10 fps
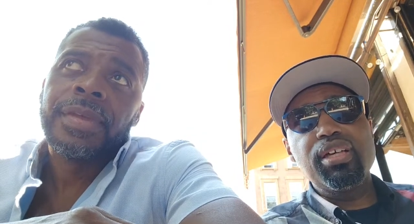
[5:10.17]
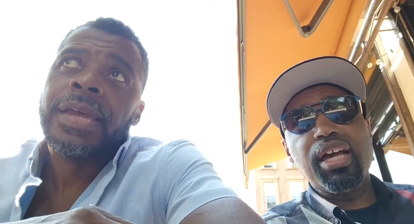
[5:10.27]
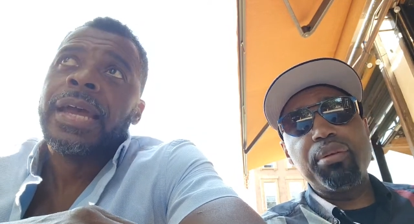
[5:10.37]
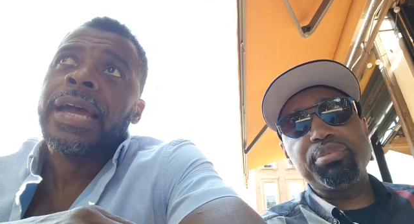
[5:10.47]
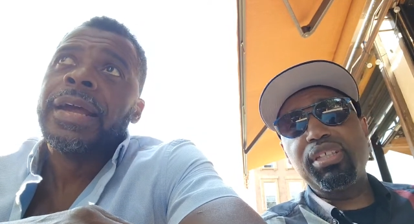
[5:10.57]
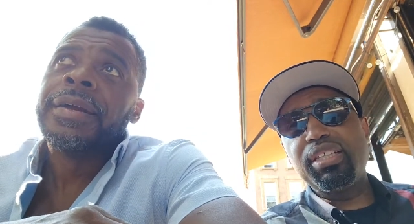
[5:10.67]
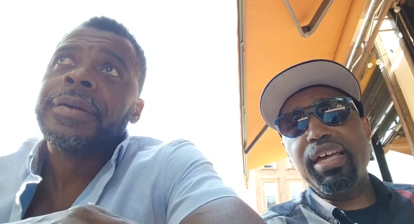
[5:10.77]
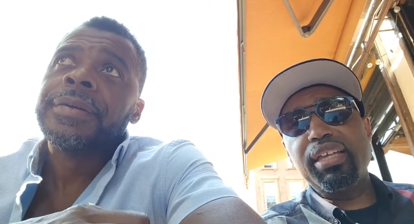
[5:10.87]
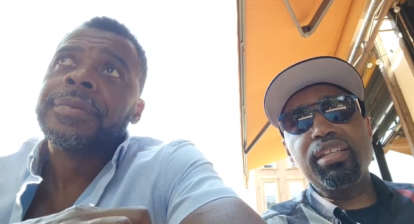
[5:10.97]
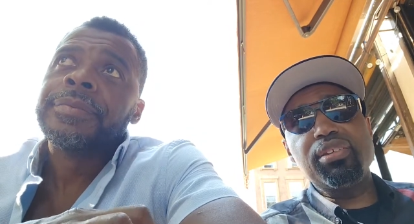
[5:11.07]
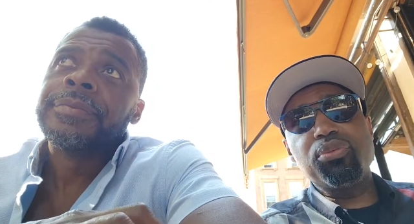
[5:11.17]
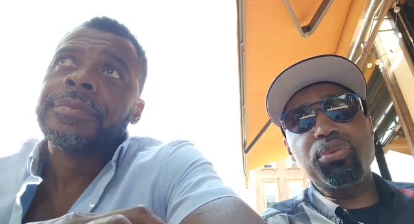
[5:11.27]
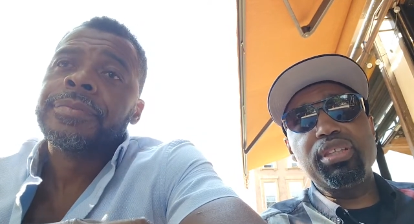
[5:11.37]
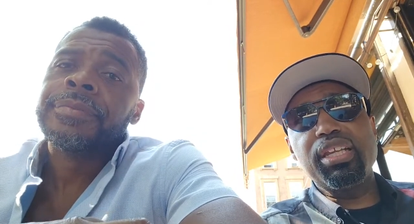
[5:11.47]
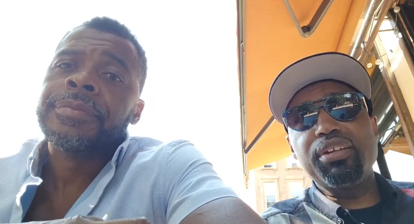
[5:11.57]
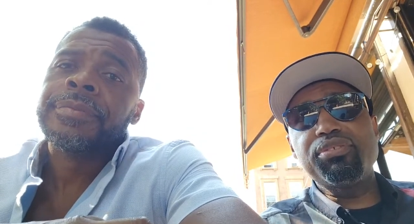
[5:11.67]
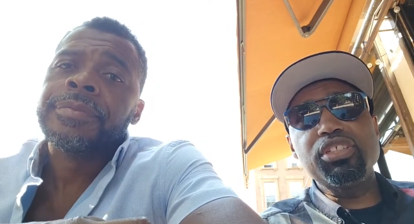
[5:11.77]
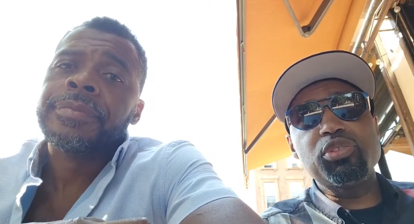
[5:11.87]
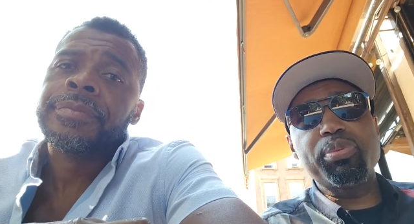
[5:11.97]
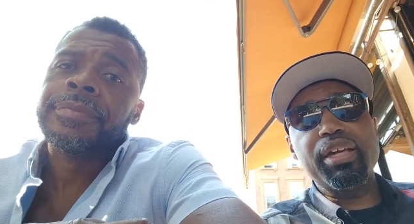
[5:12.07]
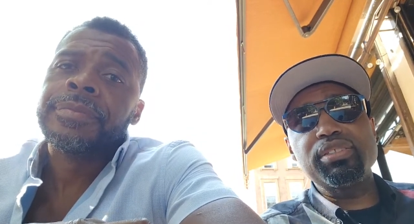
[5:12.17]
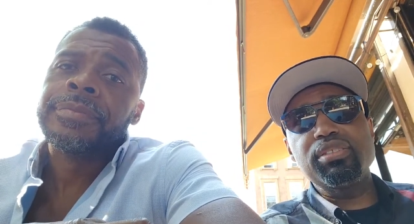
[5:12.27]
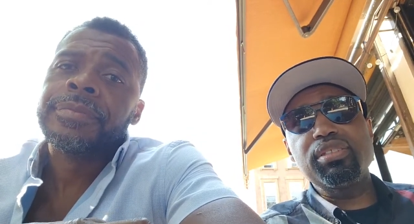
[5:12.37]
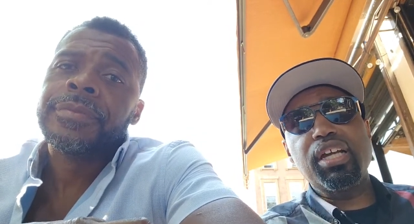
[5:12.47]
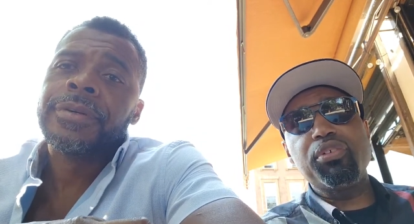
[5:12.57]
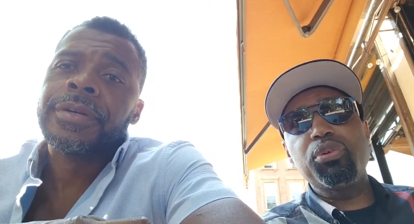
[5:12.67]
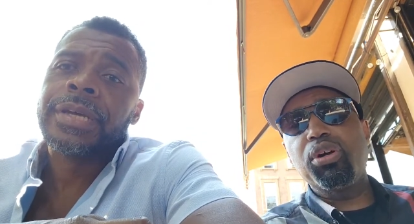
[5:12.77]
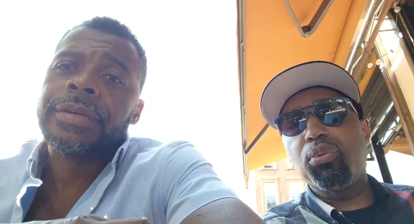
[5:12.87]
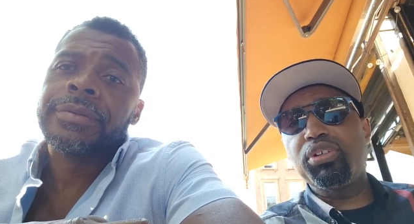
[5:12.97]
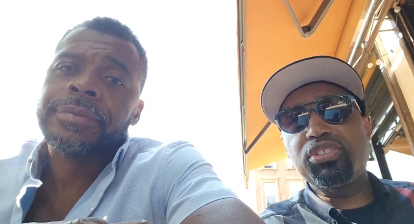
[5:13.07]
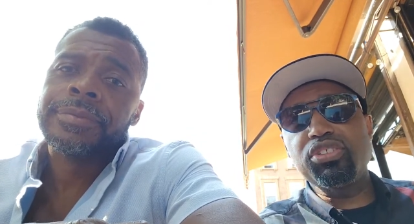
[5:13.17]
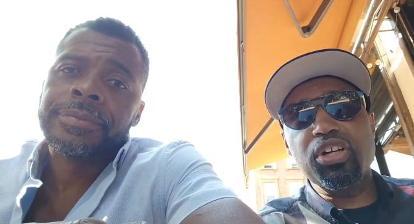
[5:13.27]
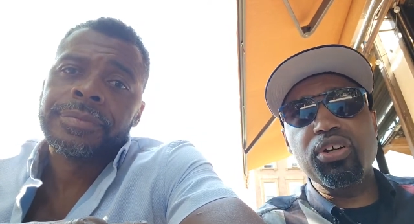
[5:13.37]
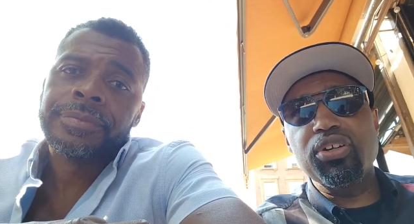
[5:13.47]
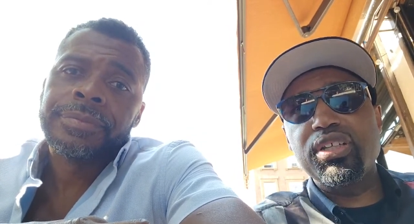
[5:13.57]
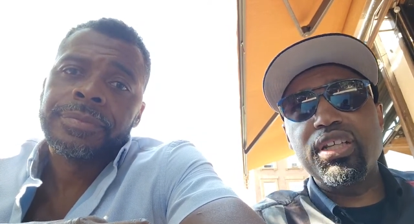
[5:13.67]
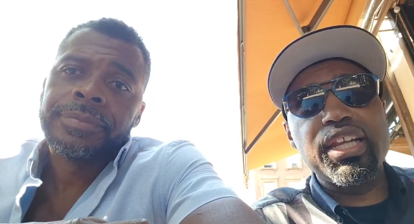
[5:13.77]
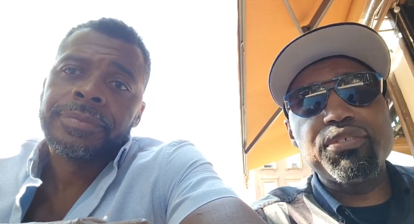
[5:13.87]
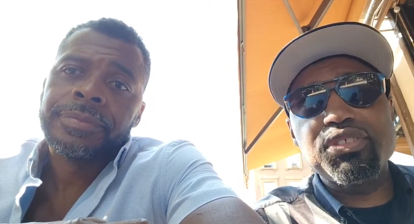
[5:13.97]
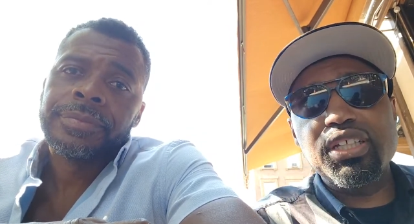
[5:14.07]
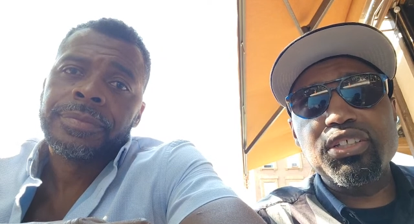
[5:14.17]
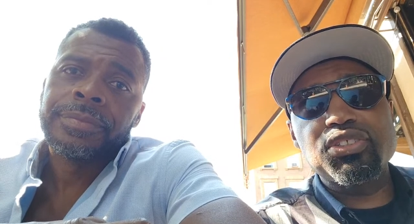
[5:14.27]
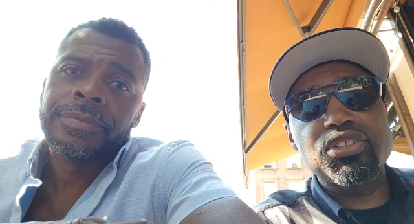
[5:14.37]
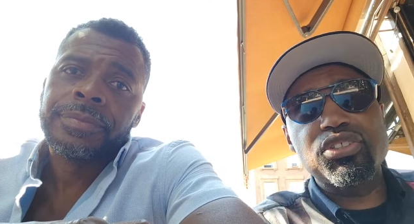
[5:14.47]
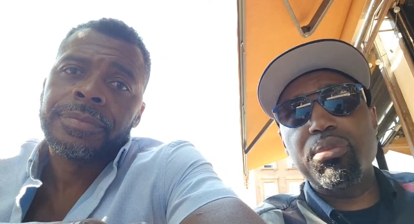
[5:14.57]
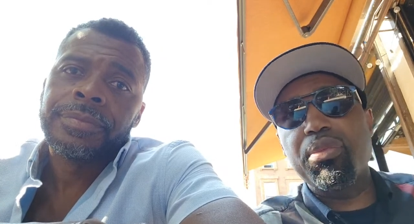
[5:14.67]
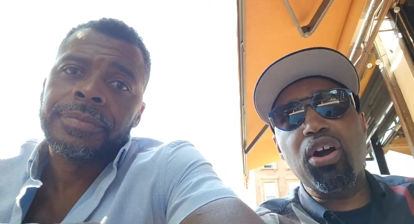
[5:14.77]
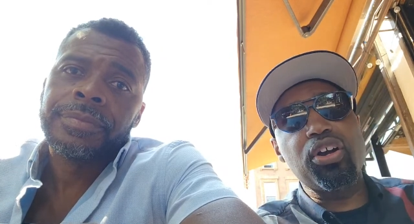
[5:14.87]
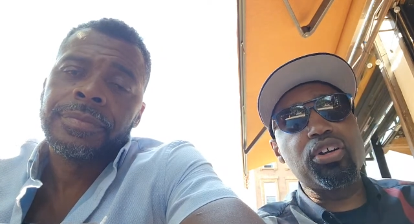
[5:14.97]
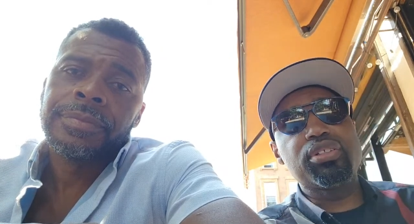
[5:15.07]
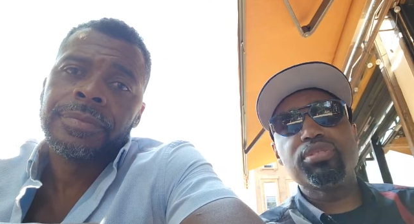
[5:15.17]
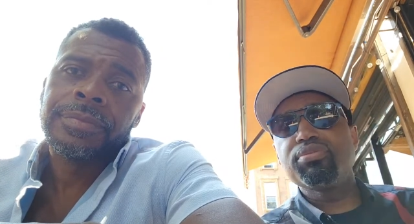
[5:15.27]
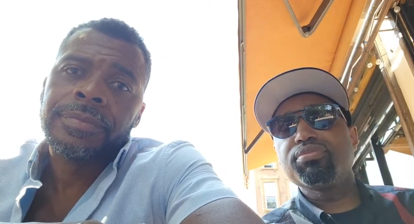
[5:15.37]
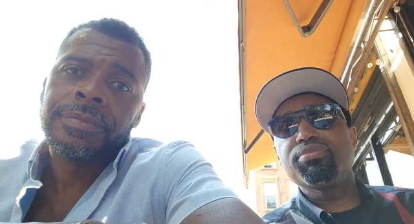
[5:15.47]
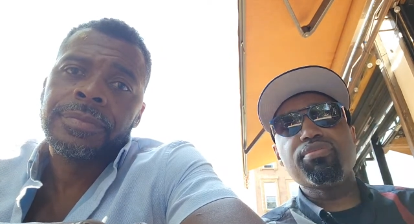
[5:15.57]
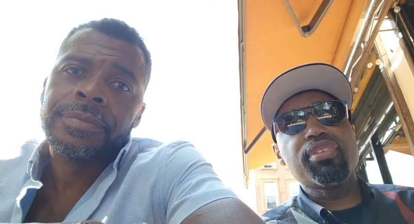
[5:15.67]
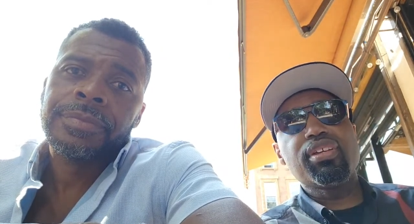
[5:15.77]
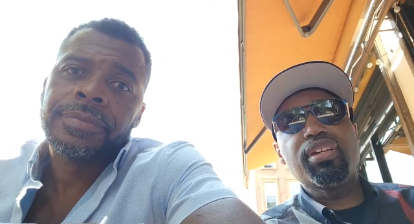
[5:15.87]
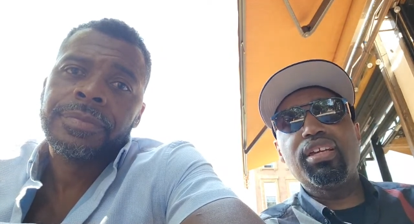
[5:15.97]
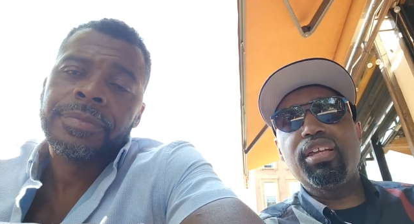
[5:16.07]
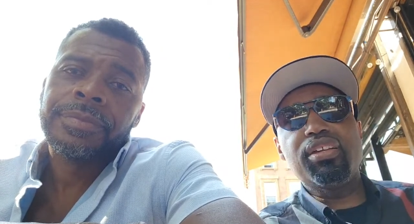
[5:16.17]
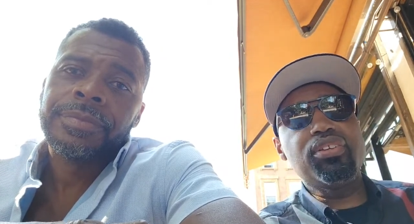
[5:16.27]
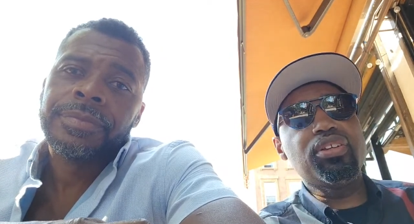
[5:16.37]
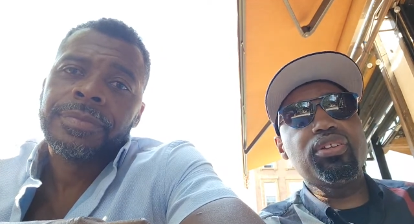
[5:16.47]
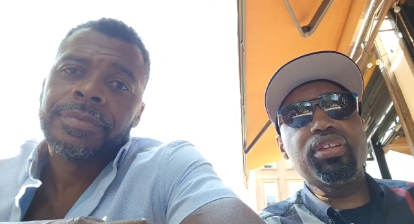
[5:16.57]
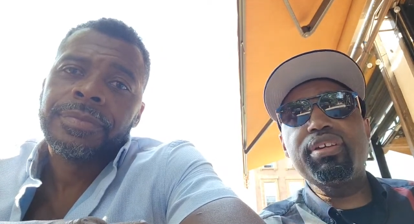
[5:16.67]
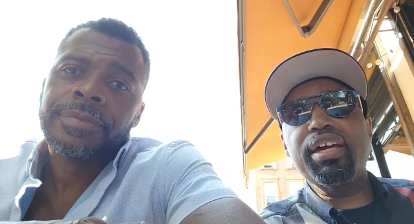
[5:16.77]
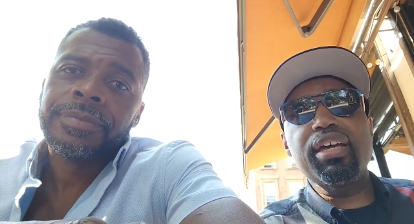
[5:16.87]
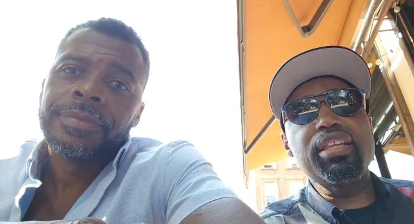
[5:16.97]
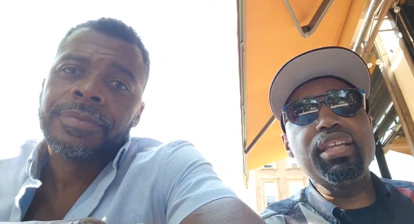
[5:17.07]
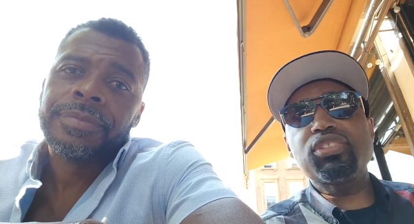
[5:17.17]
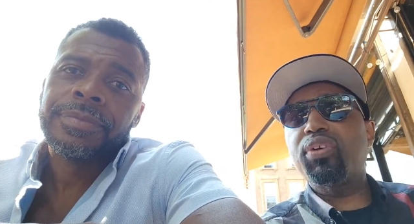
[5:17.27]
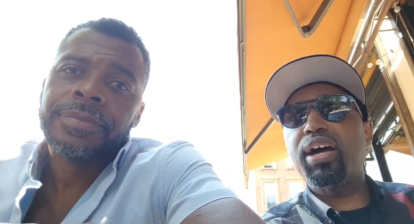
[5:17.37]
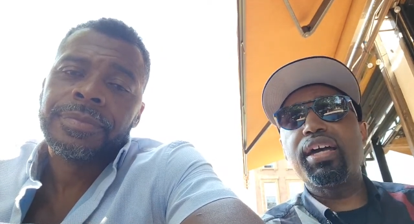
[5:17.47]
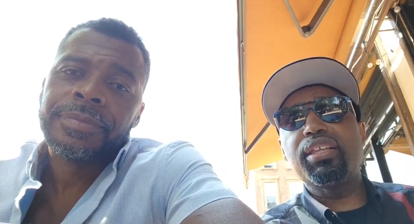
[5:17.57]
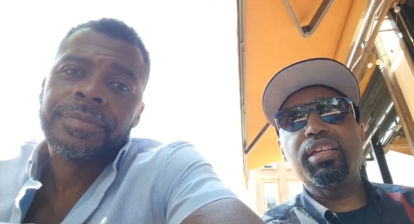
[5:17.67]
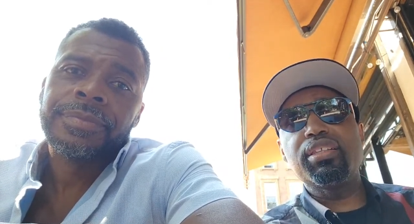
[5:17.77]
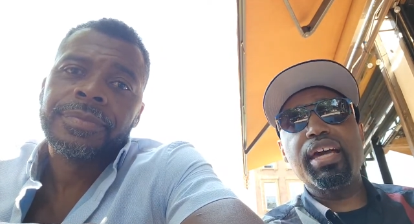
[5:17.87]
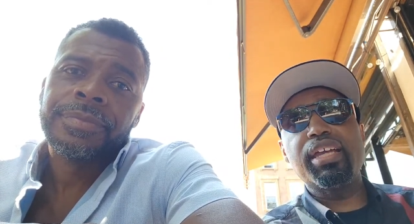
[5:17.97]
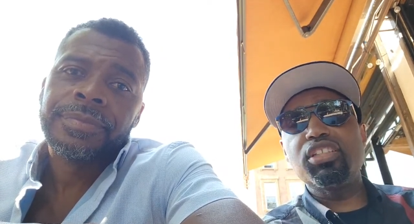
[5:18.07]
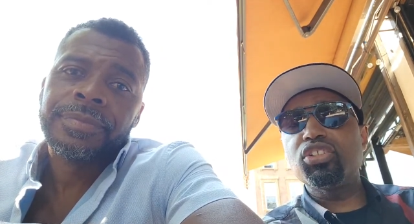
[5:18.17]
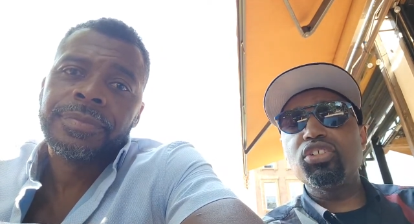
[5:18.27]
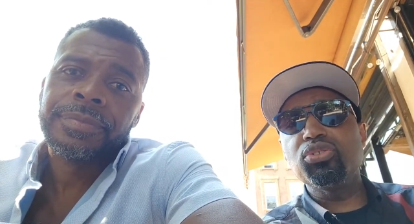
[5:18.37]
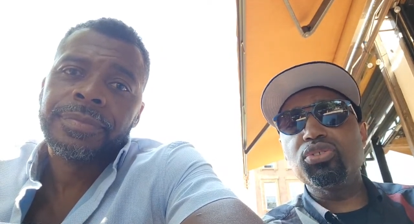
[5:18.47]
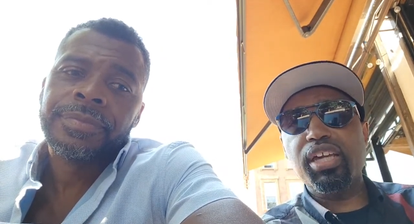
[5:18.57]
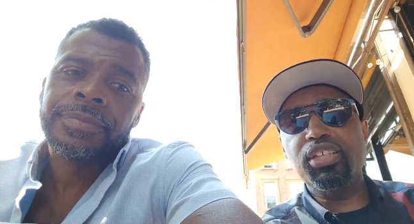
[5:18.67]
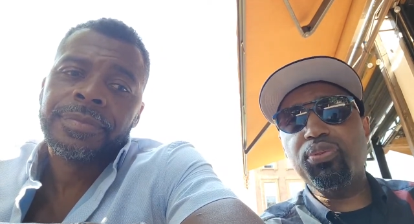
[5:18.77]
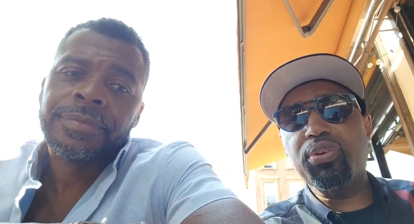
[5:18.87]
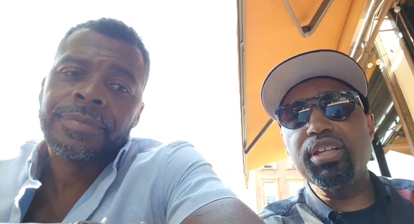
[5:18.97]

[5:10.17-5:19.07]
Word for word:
Speaker 1: I'm seeing that with NFT space. Everyone wants to turn an NFT into some art and they, you know, they got, and that's fine. that is a use case for